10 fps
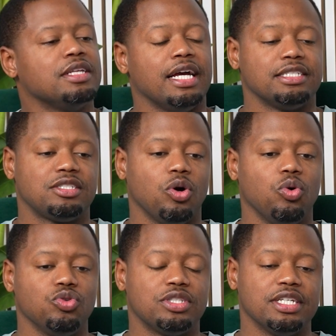Yes.
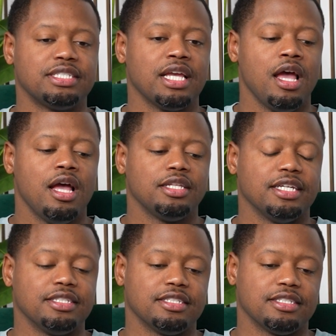So just
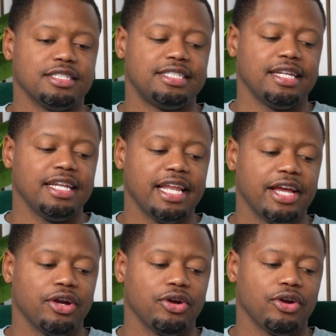sitting
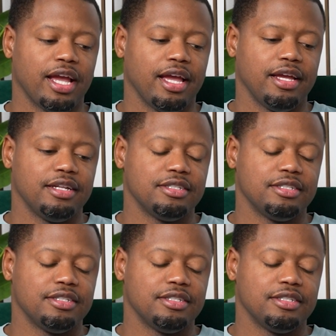there and